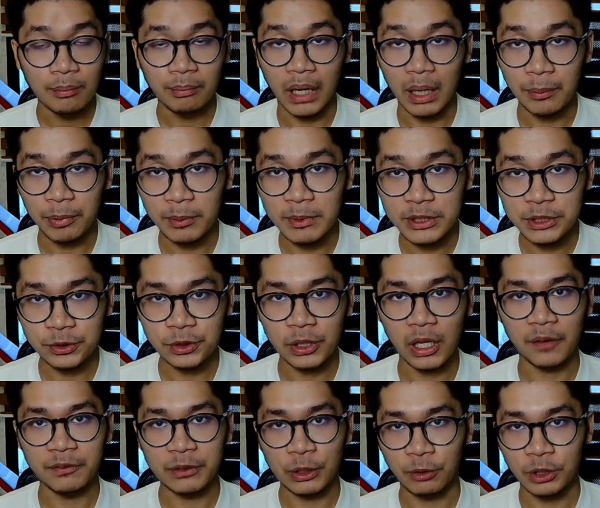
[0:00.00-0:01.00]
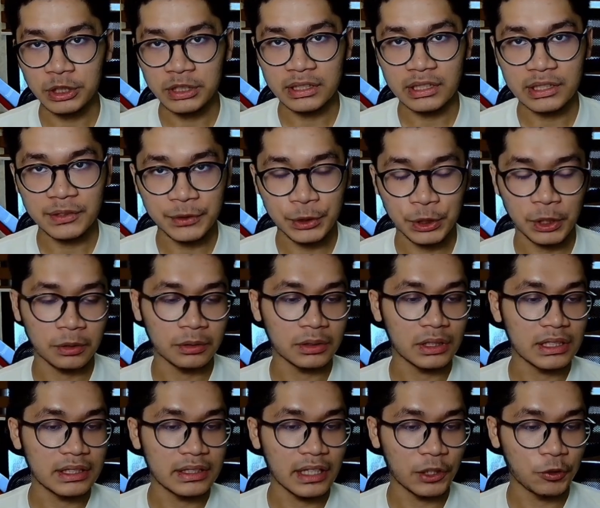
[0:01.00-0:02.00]
My promise to you after watching this video
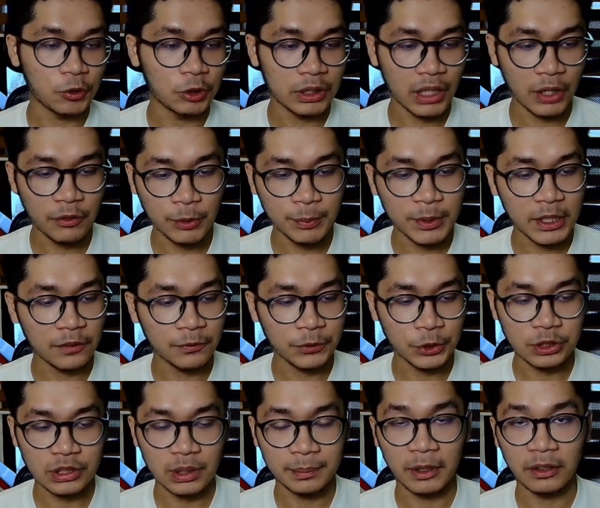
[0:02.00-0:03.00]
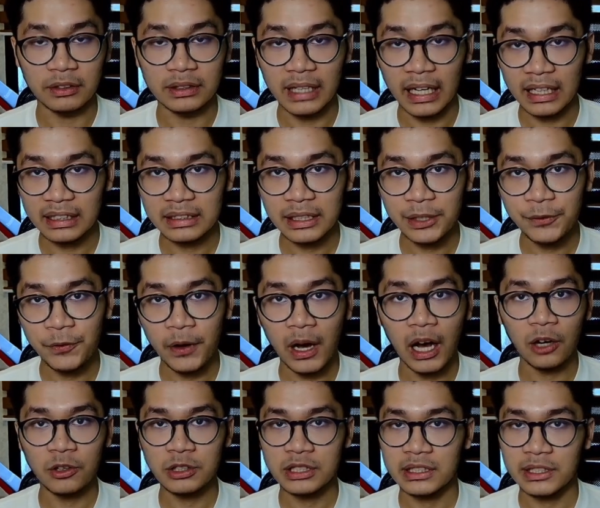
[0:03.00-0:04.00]
is that you'll never be confused about dative,
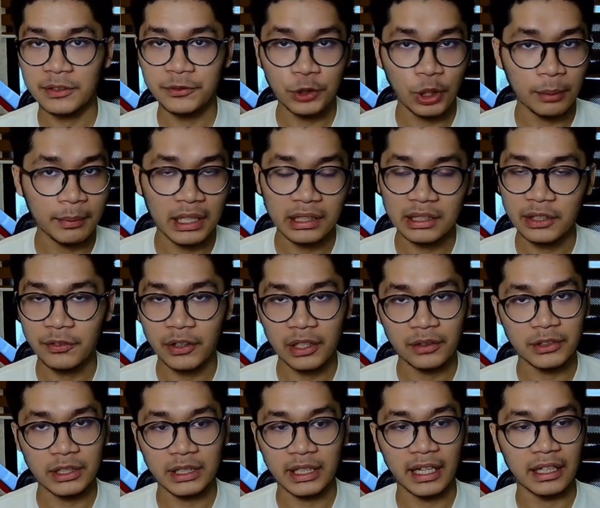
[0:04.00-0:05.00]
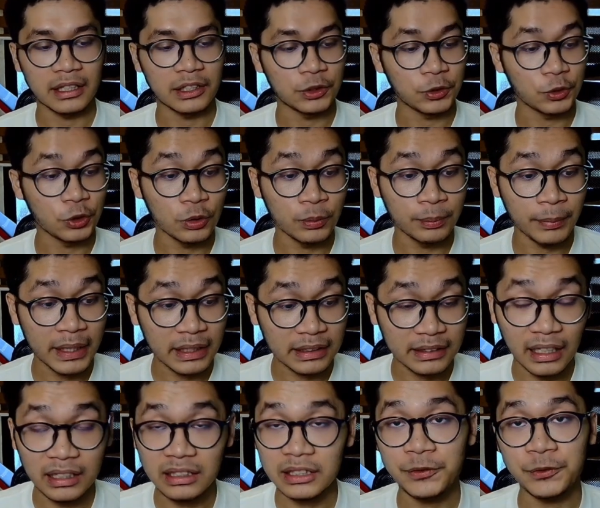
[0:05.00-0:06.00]
accusative, nominative ever again. You'll make
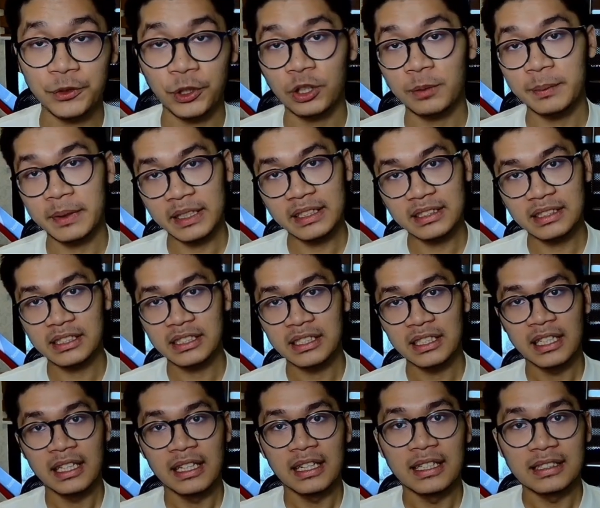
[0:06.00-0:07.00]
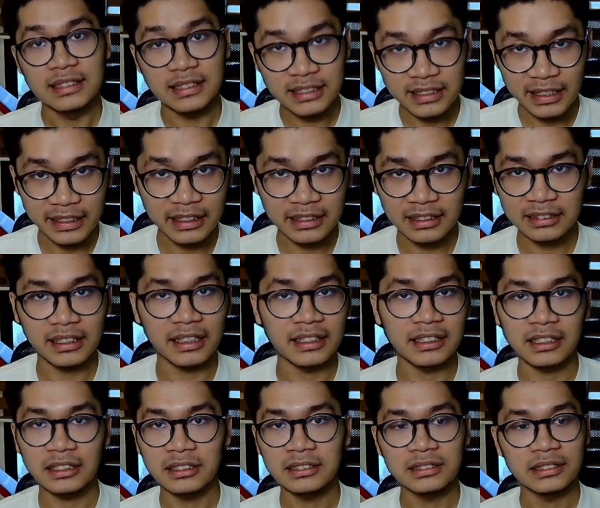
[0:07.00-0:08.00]
dative your bitch, just like in the
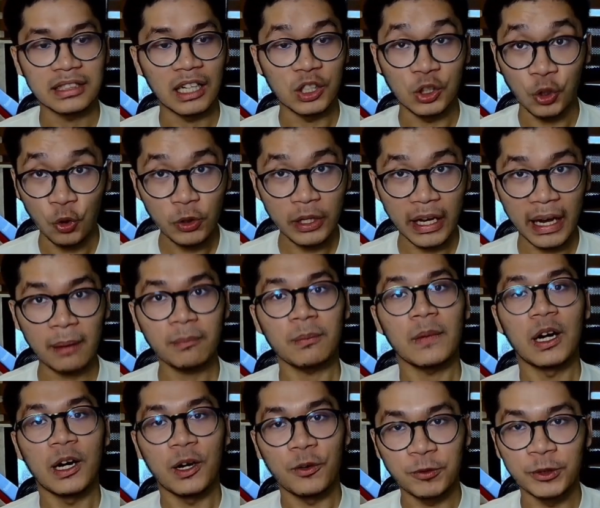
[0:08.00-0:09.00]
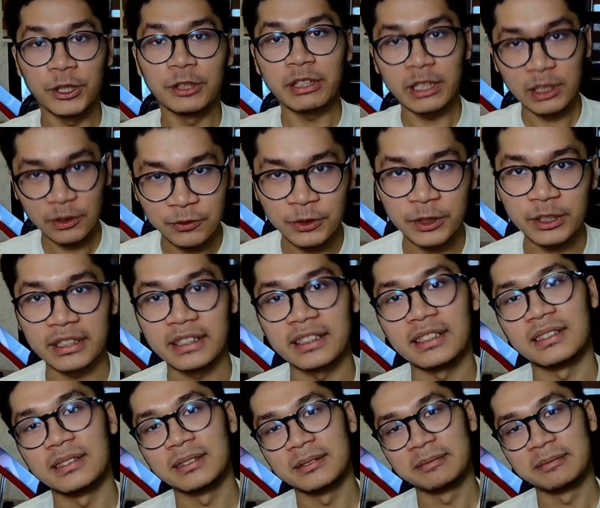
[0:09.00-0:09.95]
title, no cap, for real, for real.